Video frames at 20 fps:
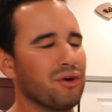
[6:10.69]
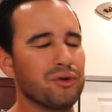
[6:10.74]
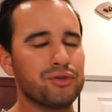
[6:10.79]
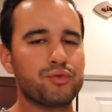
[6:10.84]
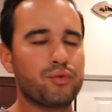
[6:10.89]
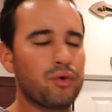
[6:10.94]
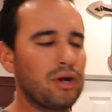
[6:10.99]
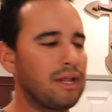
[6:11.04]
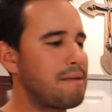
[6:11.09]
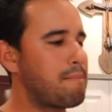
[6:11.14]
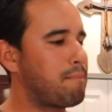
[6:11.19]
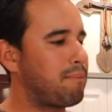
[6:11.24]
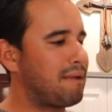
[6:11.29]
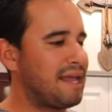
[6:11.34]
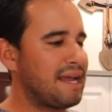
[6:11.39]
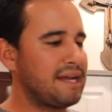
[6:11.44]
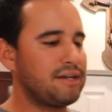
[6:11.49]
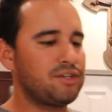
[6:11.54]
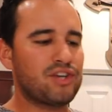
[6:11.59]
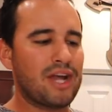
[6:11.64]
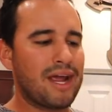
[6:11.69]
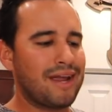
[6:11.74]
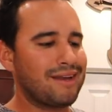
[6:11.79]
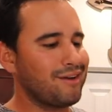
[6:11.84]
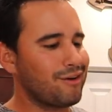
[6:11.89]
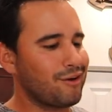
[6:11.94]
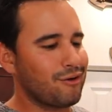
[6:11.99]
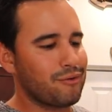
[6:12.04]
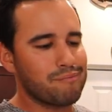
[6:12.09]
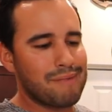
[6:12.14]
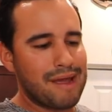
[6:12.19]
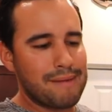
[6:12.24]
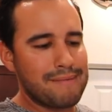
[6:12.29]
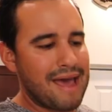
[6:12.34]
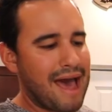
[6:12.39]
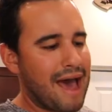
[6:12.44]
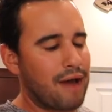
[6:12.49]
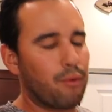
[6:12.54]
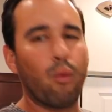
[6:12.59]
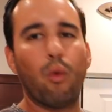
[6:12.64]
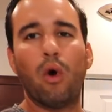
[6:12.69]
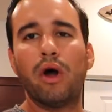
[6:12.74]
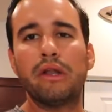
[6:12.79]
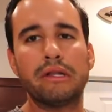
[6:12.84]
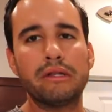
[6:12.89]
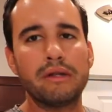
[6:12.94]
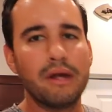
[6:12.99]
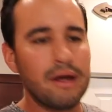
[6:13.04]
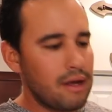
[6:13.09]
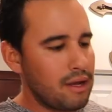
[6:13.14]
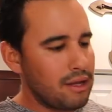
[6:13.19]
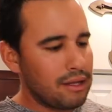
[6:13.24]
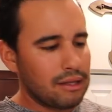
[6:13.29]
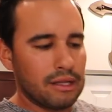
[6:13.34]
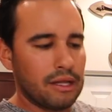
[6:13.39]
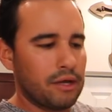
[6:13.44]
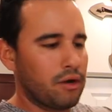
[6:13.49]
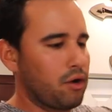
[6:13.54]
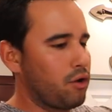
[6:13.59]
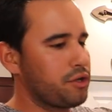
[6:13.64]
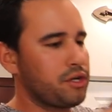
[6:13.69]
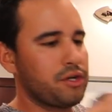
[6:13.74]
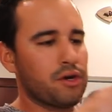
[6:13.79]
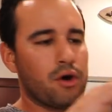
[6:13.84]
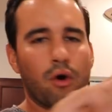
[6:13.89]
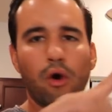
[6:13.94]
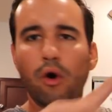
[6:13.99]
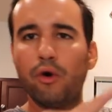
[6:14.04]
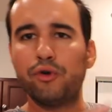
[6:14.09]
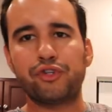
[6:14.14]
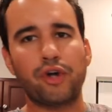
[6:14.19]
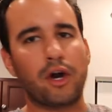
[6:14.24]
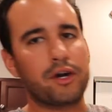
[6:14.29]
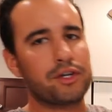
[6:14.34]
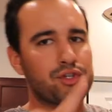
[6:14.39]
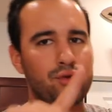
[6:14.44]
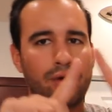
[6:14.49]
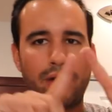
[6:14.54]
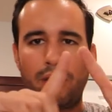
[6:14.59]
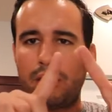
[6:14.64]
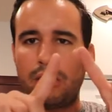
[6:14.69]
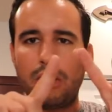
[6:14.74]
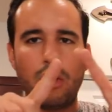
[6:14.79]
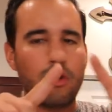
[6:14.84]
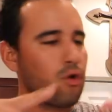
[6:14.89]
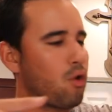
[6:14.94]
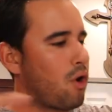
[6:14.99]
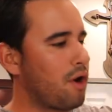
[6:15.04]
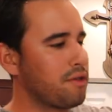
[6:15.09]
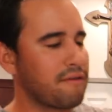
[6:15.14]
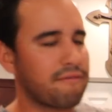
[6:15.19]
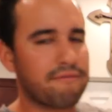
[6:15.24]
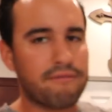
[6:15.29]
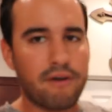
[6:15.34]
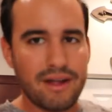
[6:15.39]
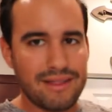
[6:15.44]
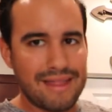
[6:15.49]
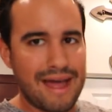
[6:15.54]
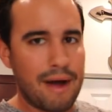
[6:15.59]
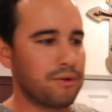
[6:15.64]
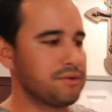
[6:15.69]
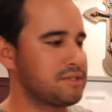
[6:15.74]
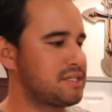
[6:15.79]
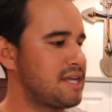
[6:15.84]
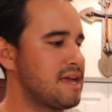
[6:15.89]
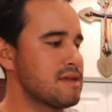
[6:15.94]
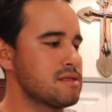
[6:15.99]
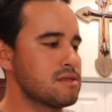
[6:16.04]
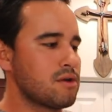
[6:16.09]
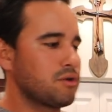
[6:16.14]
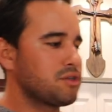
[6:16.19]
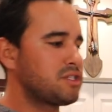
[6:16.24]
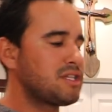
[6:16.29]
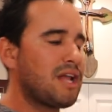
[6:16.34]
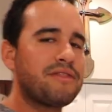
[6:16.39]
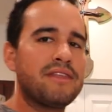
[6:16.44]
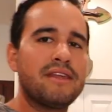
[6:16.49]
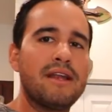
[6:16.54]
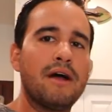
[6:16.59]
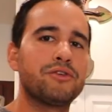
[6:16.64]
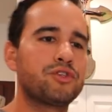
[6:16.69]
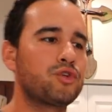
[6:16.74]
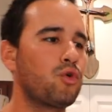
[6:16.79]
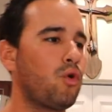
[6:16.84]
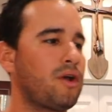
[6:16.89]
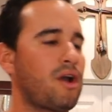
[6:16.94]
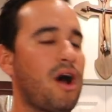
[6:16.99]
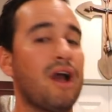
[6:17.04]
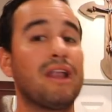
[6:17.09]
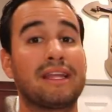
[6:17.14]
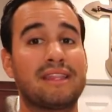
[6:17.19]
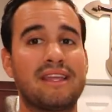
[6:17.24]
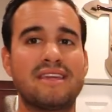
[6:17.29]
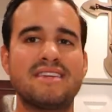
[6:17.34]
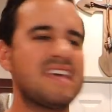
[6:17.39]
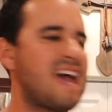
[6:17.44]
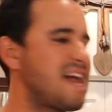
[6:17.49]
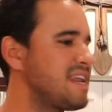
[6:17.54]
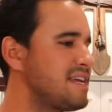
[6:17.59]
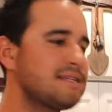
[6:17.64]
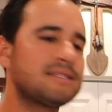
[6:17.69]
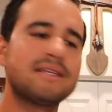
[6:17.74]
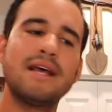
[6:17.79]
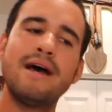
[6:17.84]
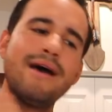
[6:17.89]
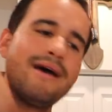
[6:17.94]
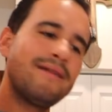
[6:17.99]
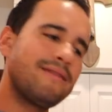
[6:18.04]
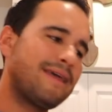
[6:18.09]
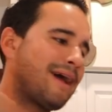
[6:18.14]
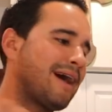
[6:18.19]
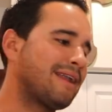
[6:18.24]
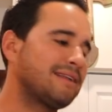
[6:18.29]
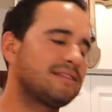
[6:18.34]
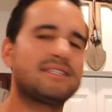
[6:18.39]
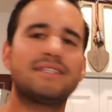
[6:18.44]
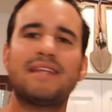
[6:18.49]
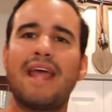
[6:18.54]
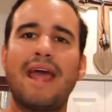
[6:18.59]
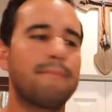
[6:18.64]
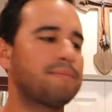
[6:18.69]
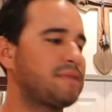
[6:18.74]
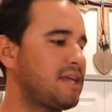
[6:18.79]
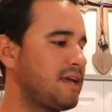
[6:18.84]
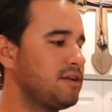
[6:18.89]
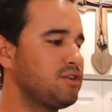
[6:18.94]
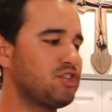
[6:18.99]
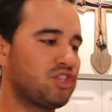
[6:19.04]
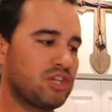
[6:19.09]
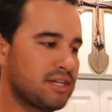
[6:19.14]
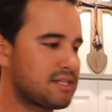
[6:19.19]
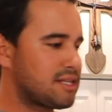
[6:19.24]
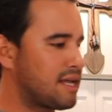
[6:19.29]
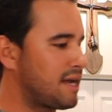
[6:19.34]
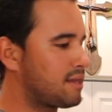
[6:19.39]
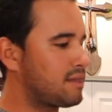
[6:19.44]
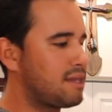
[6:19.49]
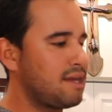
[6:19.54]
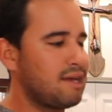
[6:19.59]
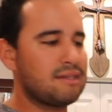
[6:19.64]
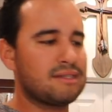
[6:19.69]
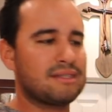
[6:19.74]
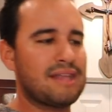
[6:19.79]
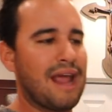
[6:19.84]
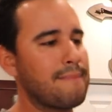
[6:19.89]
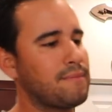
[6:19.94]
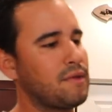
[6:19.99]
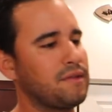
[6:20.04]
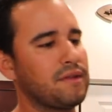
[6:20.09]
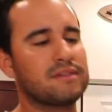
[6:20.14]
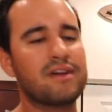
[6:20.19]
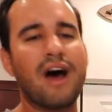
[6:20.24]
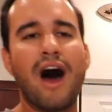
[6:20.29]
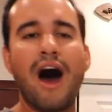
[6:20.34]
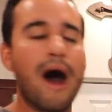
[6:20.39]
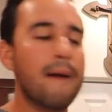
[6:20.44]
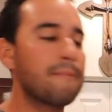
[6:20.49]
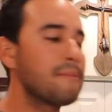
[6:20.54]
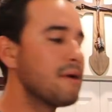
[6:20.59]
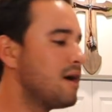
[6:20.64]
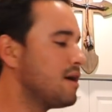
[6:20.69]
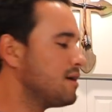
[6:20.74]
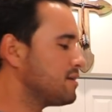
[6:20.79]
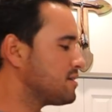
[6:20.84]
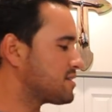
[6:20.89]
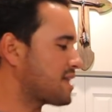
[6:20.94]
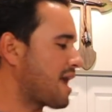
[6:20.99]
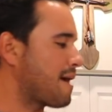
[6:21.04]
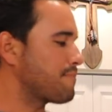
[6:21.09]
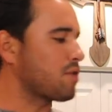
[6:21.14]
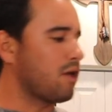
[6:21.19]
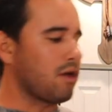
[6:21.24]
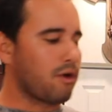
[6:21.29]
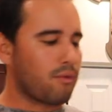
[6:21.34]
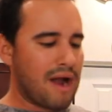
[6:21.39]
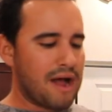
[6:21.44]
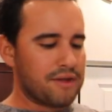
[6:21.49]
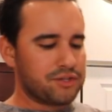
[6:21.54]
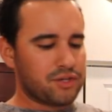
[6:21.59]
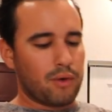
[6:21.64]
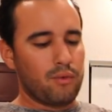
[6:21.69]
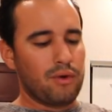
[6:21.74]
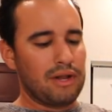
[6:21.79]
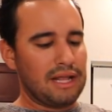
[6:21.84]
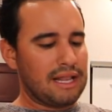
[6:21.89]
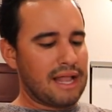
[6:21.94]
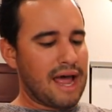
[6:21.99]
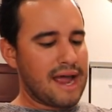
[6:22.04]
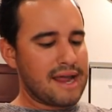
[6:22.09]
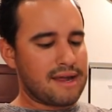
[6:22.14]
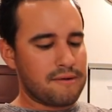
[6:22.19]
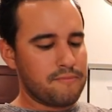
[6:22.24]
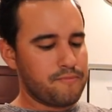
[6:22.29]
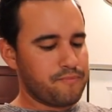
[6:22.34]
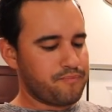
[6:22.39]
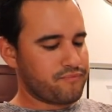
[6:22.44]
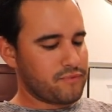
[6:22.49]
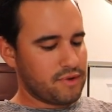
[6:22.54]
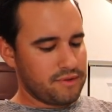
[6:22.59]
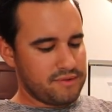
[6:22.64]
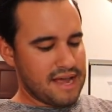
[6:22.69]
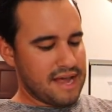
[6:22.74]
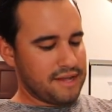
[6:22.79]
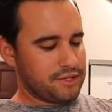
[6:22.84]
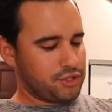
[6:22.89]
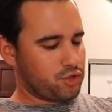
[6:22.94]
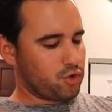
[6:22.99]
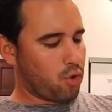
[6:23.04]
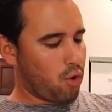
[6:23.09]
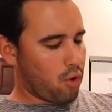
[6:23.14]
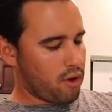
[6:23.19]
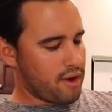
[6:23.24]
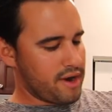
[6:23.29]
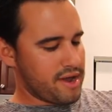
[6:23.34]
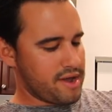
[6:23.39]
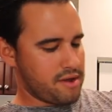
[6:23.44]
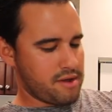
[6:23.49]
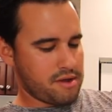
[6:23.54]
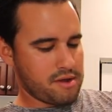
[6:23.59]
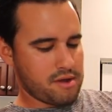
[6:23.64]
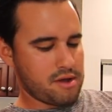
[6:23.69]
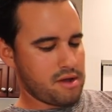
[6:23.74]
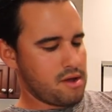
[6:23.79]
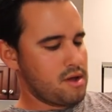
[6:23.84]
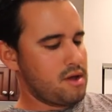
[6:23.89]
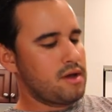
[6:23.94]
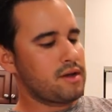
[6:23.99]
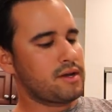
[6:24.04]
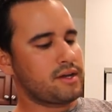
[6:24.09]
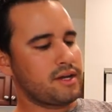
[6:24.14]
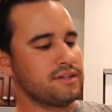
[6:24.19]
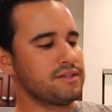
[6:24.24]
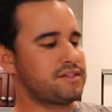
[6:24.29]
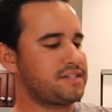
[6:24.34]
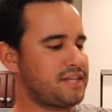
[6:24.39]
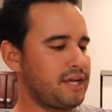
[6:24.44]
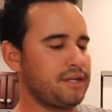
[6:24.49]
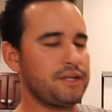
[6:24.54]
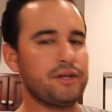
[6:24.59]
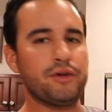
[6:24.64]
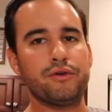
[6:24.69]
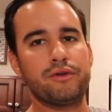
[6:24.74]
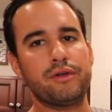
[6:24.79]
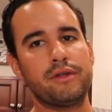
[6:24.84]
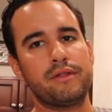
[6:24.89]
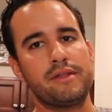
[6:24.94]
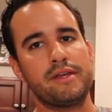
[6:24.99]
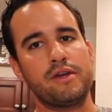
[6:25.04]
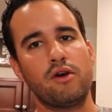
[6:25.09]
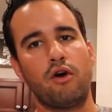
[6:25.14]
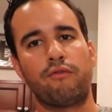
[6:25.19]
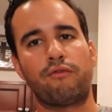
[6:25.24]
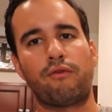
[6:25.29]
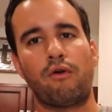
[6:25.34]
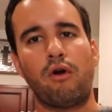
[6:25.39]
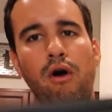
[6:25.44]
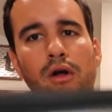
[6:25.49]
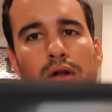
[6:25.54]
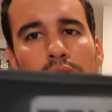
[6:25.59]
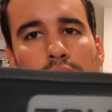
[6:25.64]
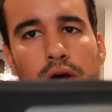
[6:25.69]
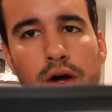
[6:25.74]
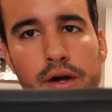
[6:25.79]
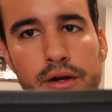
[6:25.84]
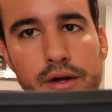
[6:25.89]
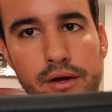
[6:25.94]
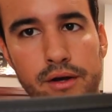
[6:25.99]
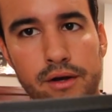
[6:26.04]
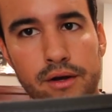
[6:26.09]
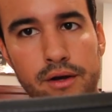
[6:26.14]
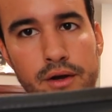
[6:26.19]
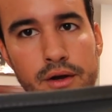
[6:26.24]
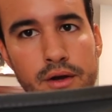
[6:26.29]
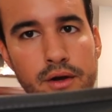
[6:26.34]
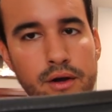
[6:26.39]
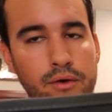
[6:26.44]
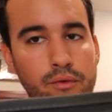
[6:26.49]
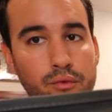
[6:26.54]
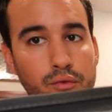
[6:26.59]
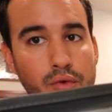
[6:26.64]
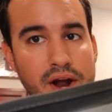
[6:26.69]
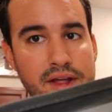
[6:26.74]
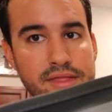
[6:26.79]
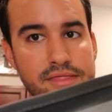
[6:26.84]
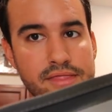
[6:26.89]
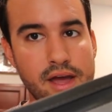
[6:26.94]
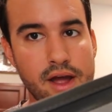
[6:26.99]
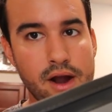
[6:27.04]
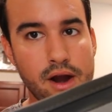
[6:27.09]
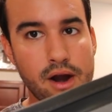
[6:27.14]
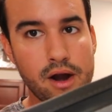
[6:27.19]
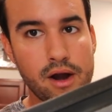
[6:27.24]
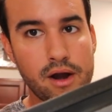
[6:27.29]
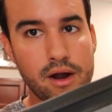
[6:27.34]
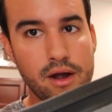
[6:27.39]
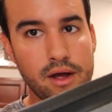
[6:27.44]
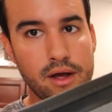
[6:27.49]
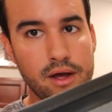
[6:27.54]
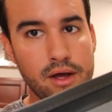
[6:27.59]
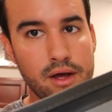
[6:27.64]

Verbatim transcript: It was really plain Jane, you know, maybe had one little, you know, Ozark Trail logo on the front and that was it. There was nothing else going on. Like the Yetis, they got it stamped in just like this, stamped on the top, stamped all around. So I really like that Tourit continued the overall look right there